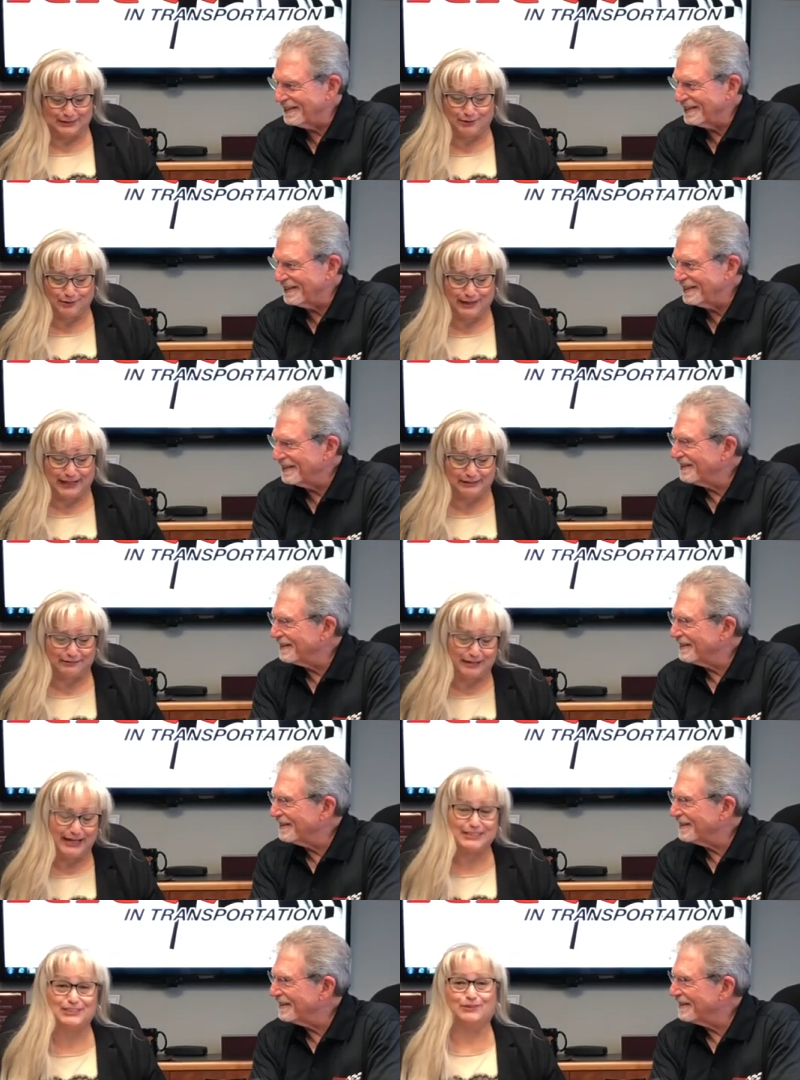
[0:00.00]
Speaker 1: great,
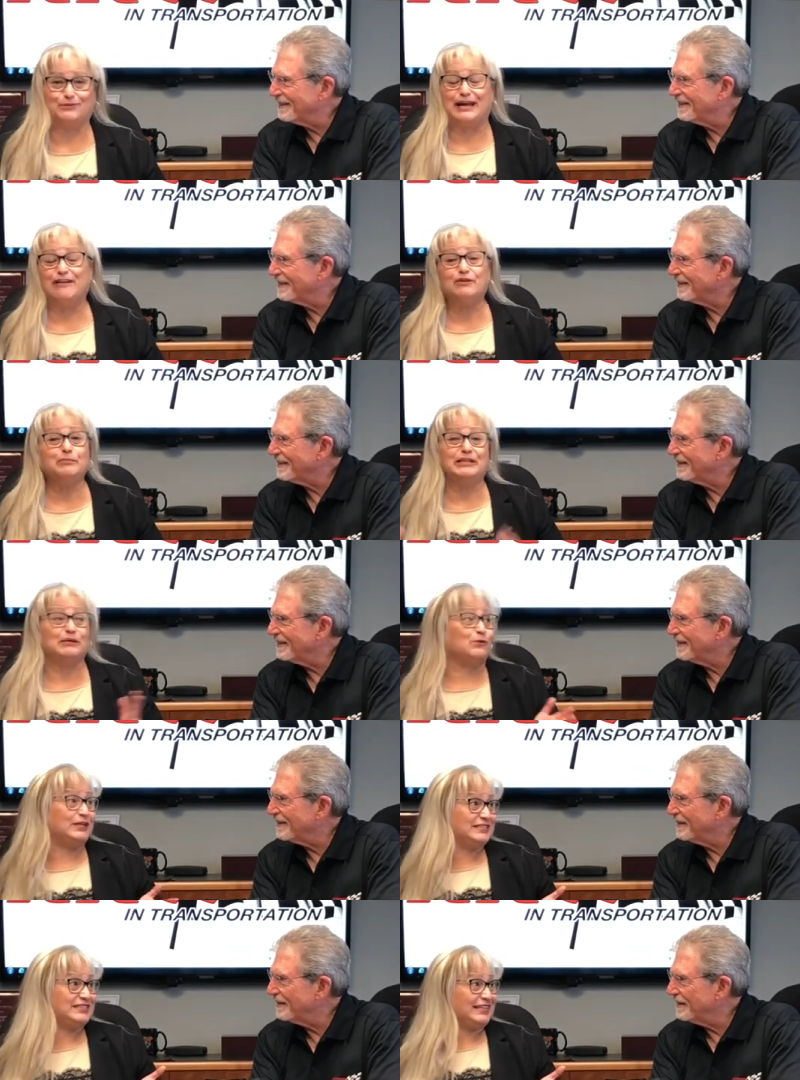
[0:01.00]
right? So everybody
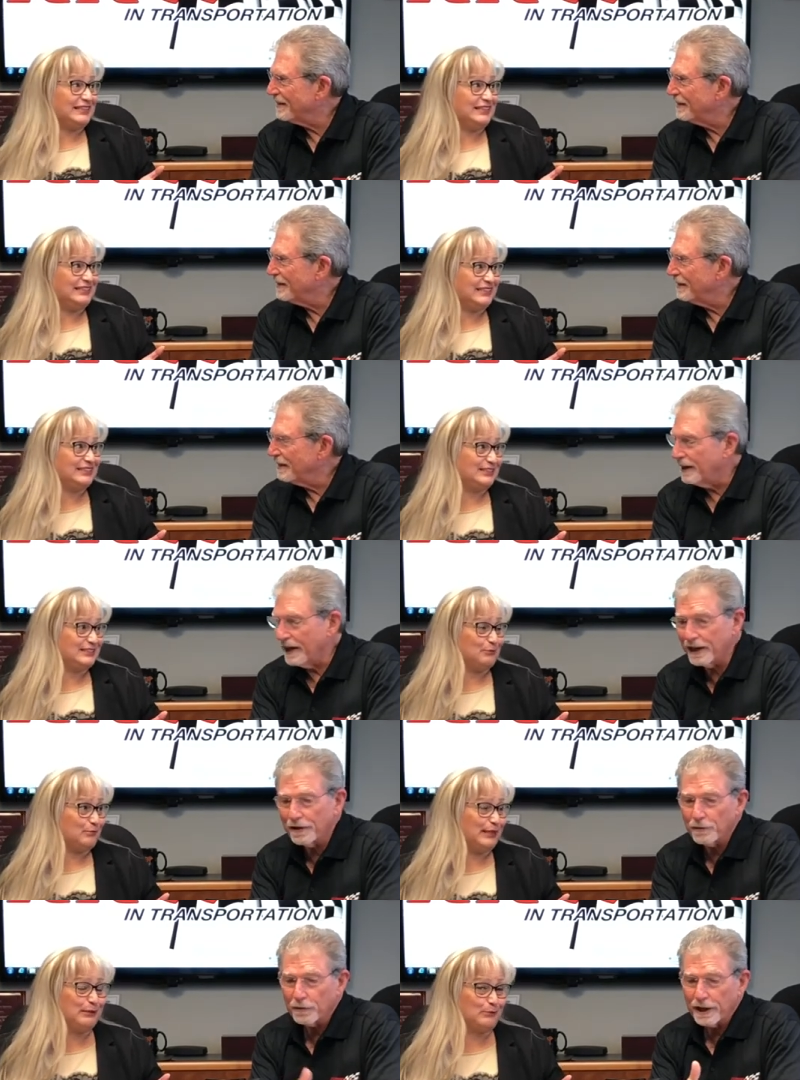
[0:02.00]
wins, I think. This is
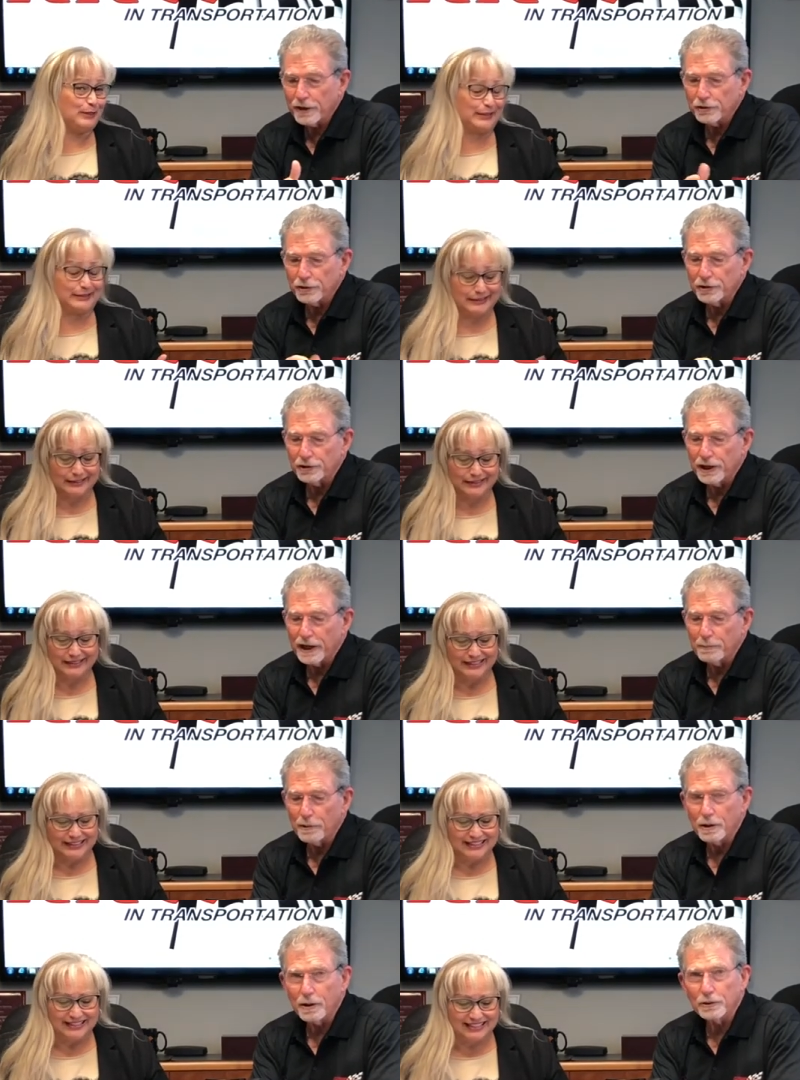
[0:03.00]
and a win-win. Everyone has a good
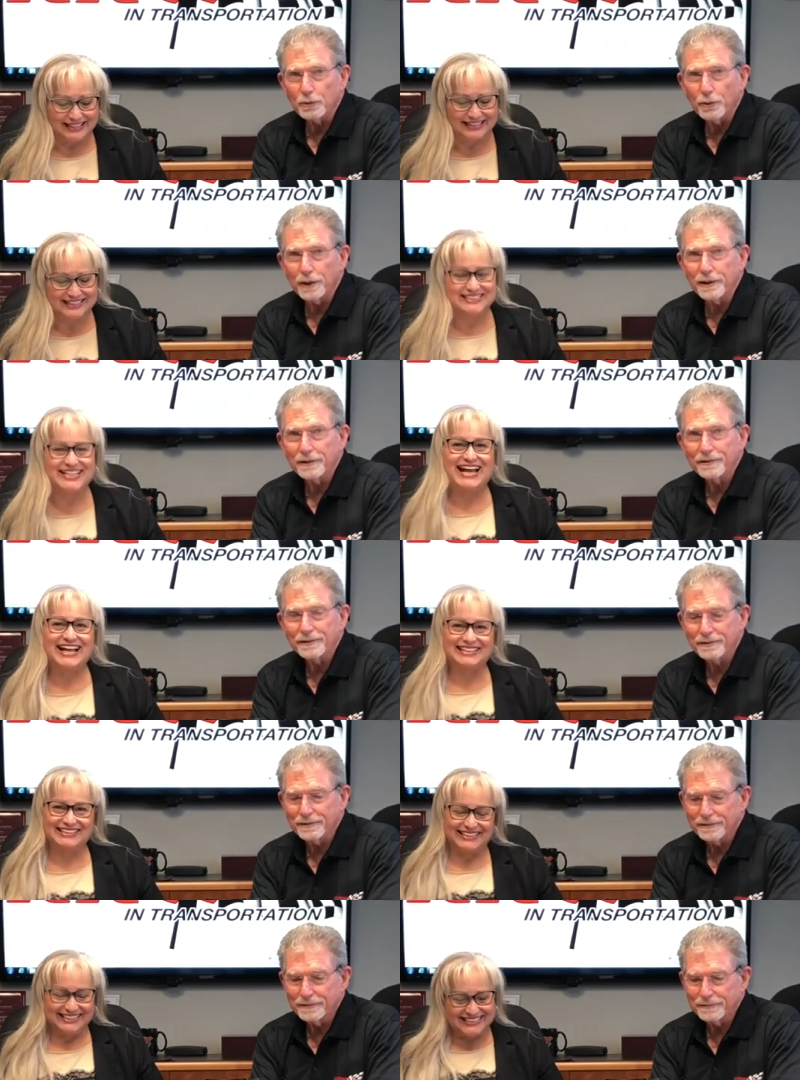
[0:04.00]
Speaker 2: time along the way.
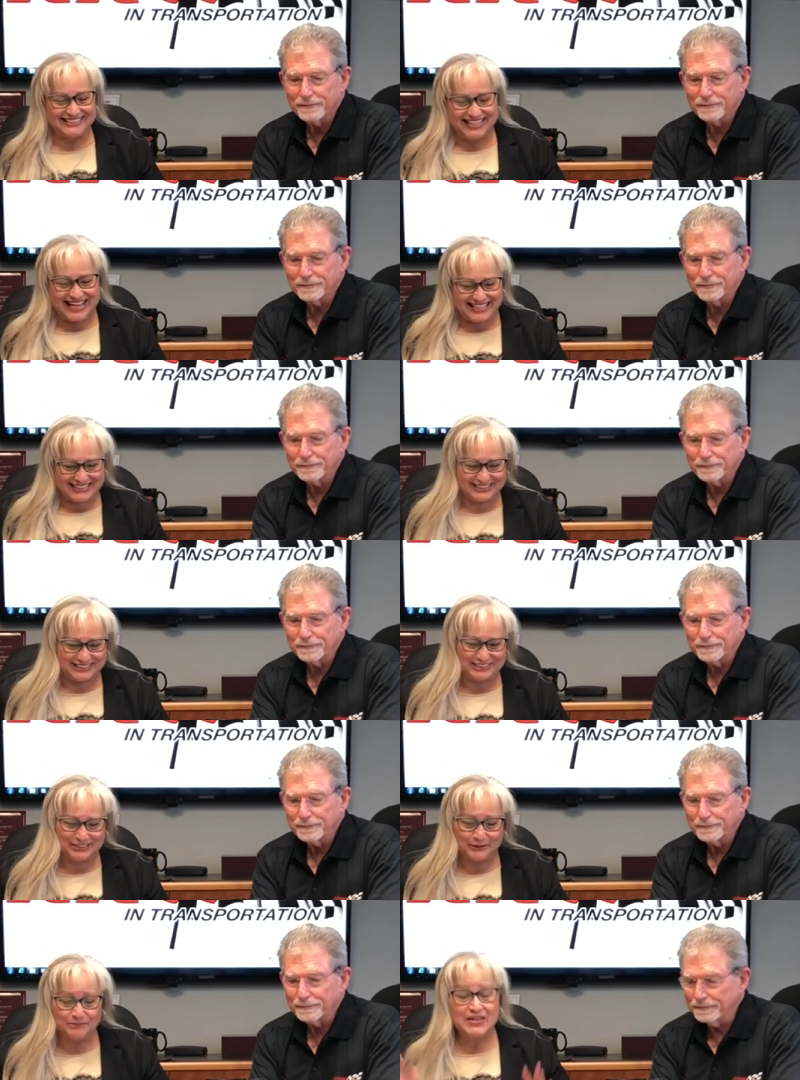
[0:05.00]
Exactly,
Speaker 1: exactly.
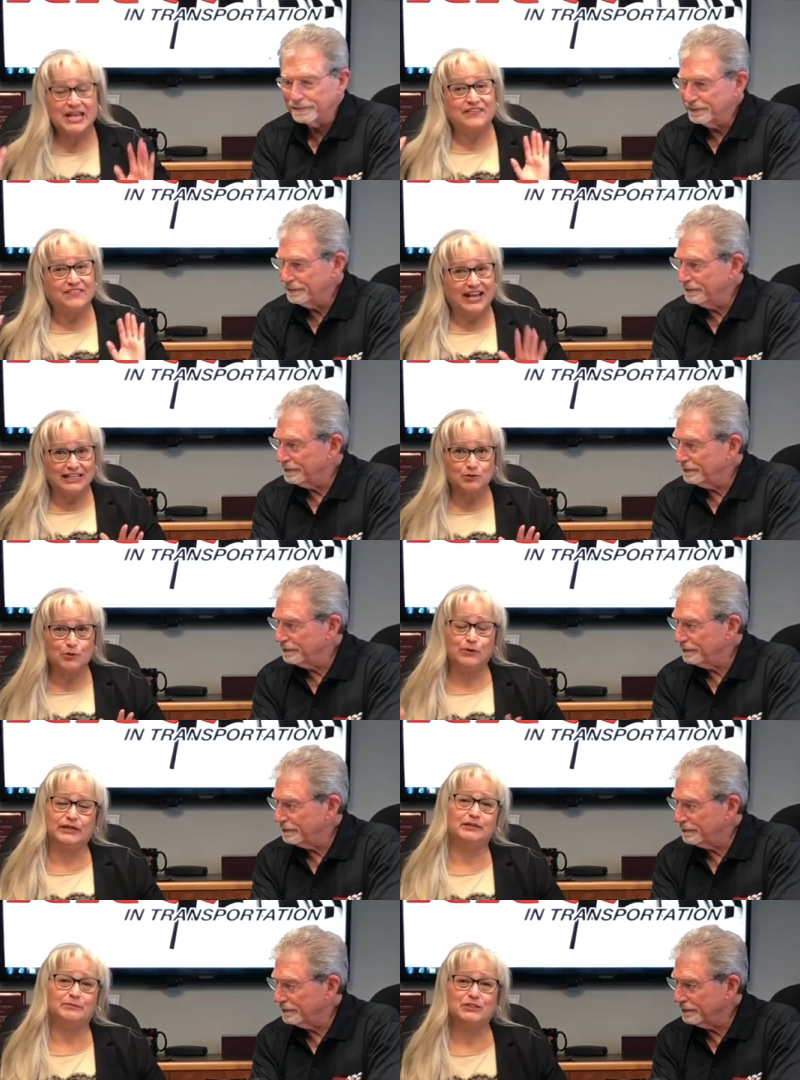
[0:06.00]
So that's what
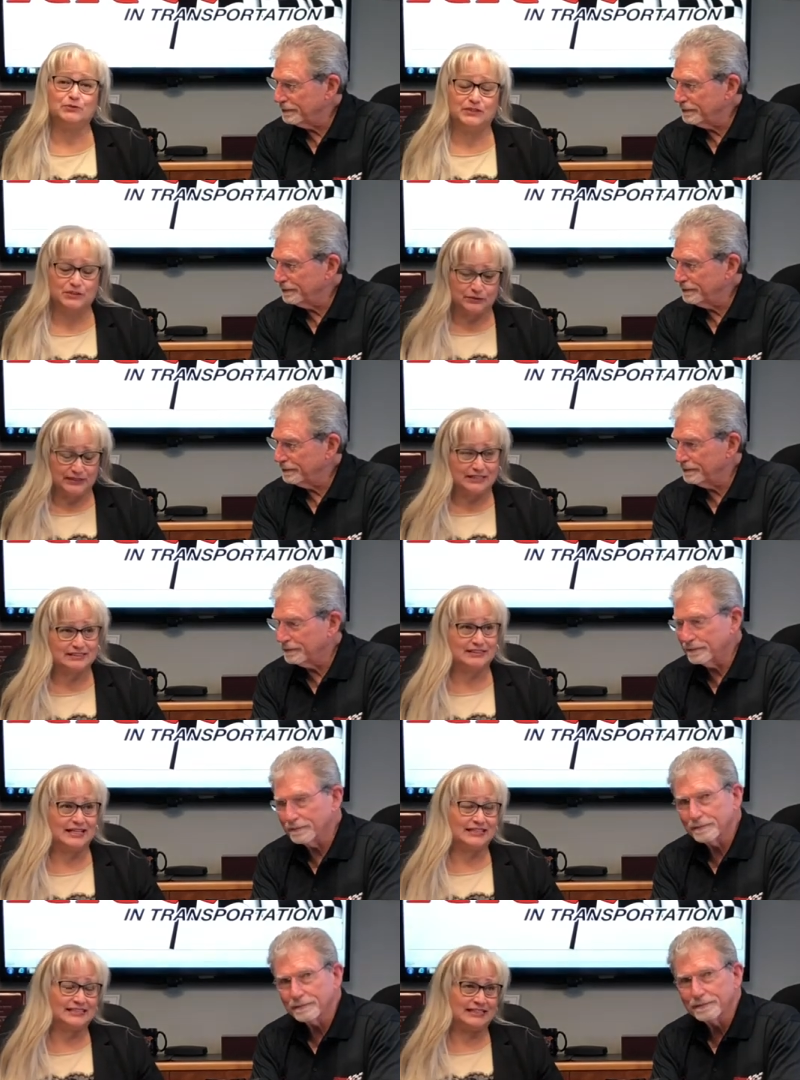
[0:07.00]
we're going to be doing
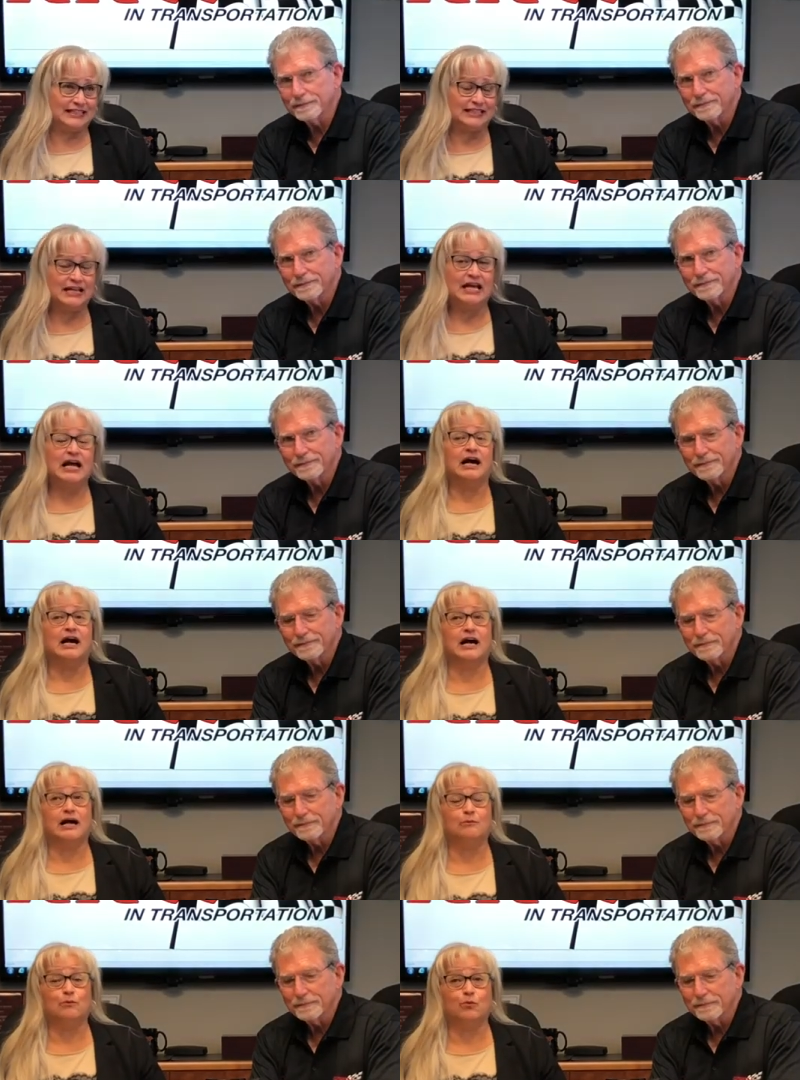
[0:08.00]
2019.
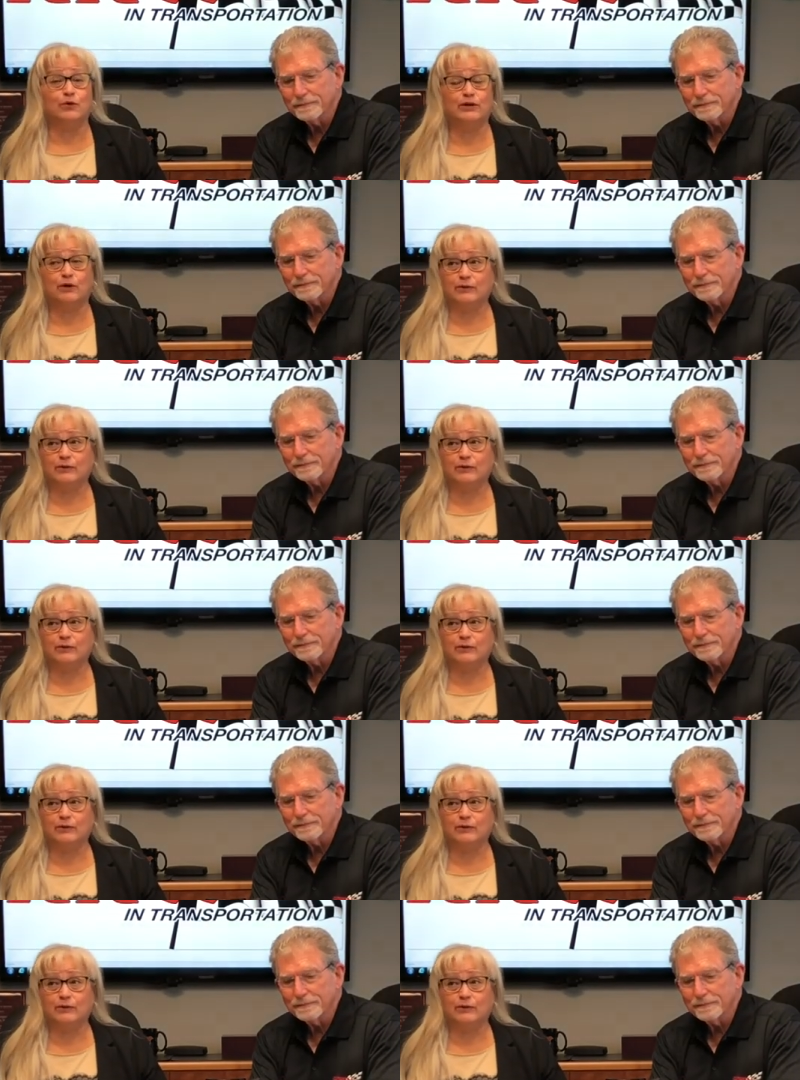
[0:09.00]
Um, we